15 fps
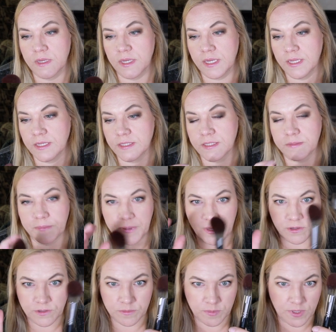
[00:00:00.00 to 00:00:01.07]
It is
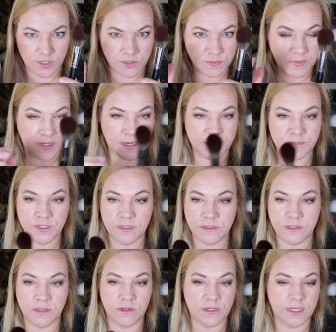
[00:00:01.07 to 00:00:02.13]
powder brush, but I'm
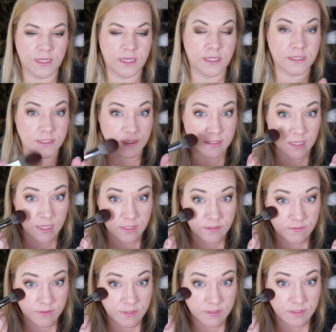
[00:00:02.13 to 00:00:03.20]
just looking at the size
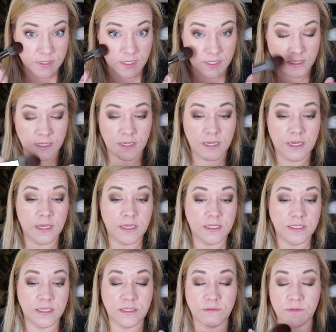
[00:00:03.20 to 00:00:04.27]
of this thing.
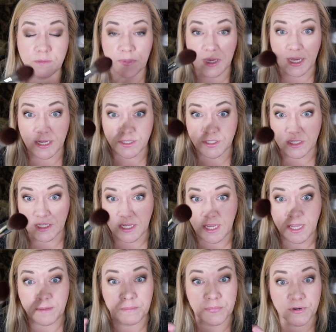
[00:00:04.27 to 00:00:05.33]
This would be actually
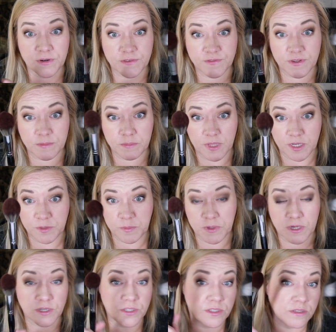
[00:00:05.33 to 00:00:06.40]
a perfect blush
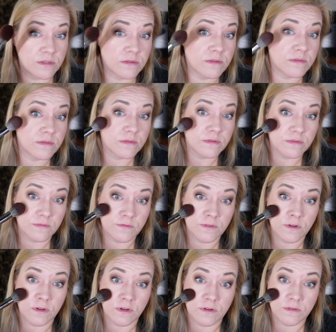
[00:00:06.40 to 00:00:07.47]
brush
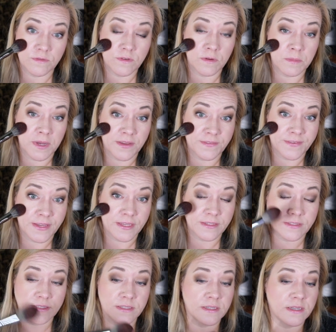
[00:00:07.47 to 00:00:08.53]
for my
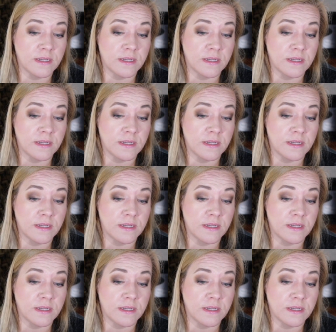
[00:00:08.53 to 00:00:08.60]
face.